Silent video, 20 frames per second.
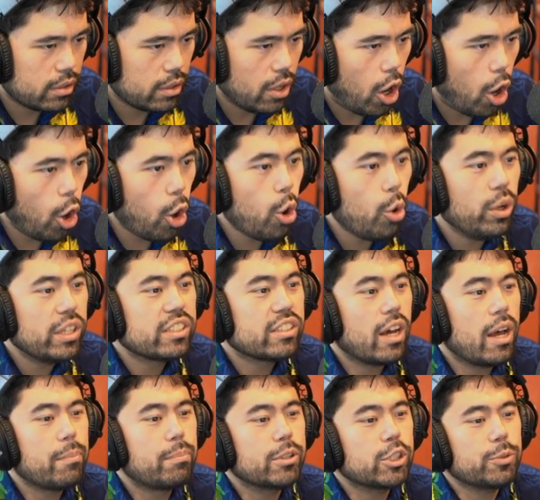Oh, he's
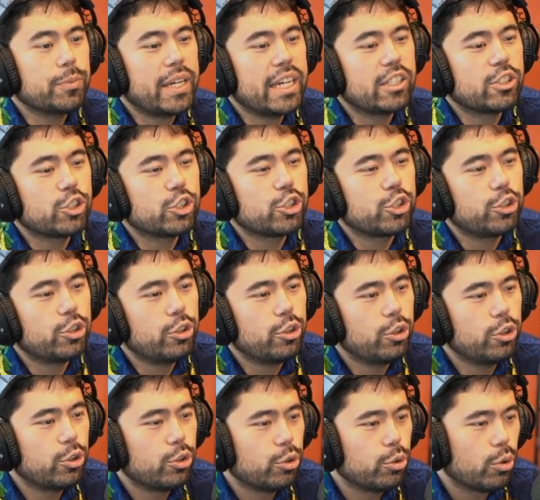got bishop
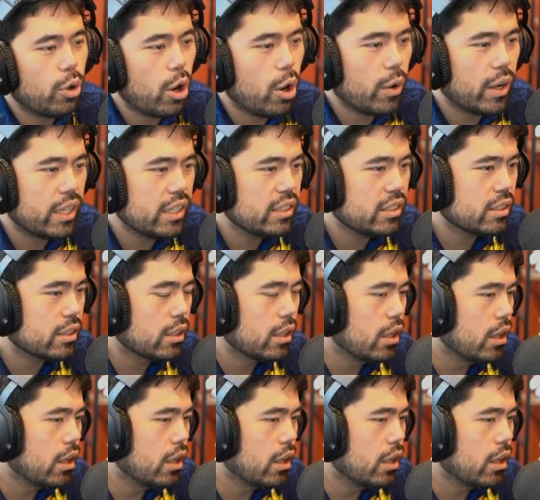h2. Oh, I didn't.